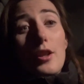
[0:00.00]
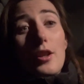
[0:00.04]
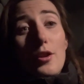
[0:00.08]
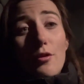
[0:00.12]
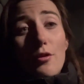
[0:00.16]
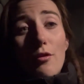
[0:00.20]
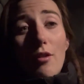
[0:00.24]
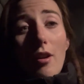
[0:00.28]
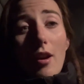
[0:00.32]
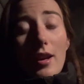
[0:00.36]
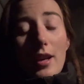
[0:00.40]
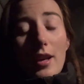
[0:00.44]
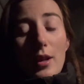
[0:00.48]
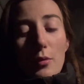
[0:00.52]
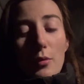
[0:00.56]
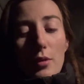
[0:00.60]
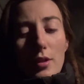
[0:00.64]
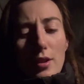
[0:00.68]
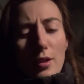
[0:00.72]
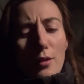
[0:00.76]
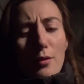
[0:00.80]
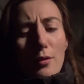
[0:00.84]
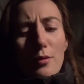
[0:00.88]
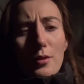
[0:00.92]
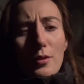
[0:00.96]
crying, which
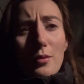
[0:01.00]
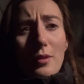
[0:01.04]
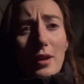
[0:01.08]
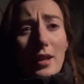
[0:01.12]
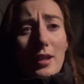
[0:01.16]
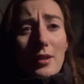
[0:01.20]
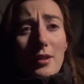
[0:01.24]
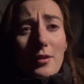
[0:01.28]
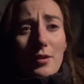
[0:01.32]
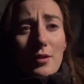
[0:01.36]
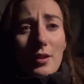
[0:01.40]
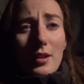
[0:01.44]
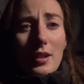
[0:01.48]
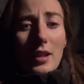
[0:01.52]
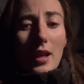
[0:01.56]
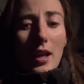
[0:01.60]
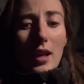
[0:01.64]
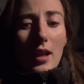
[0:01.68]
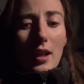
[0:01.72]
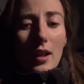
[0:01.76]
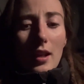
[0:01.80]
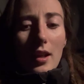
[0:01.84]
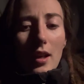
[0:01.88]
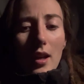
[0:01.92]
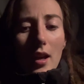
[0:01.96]
I thought was quite interesting.